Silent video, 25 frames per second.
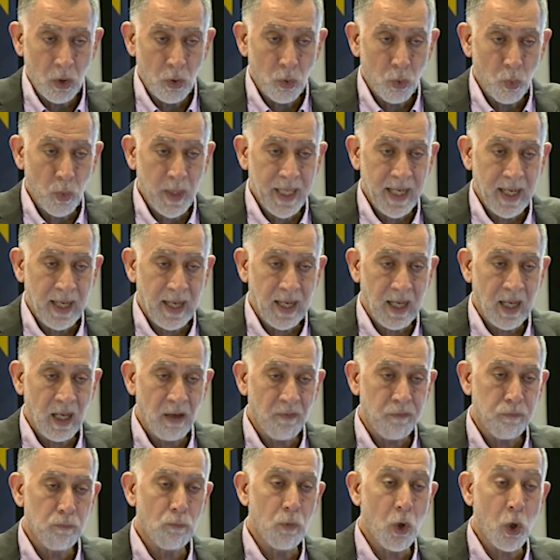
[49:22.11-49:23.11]
we
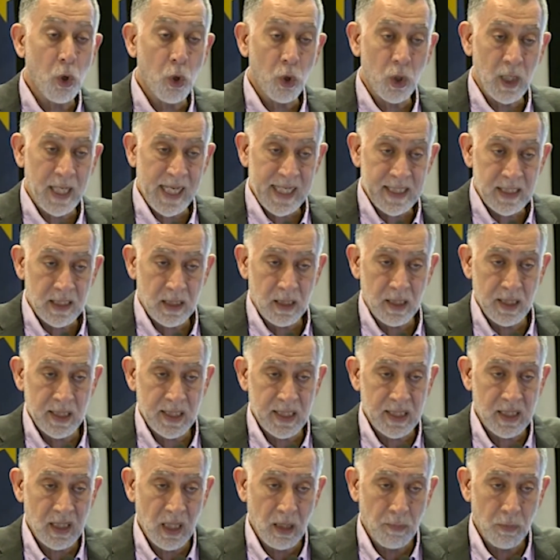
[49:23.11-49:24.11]
have more or less the
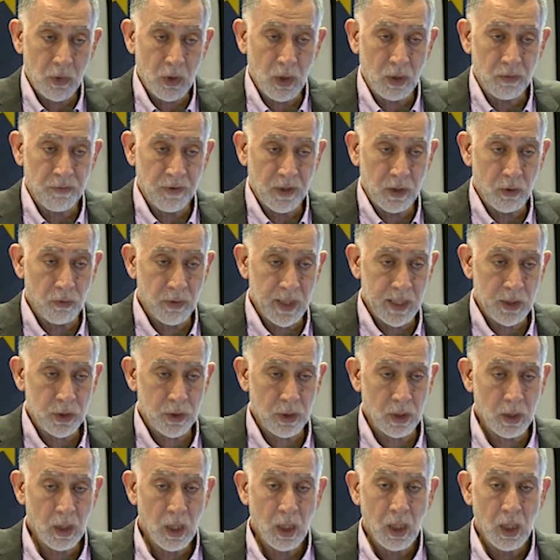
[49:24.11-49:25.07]
same configuration.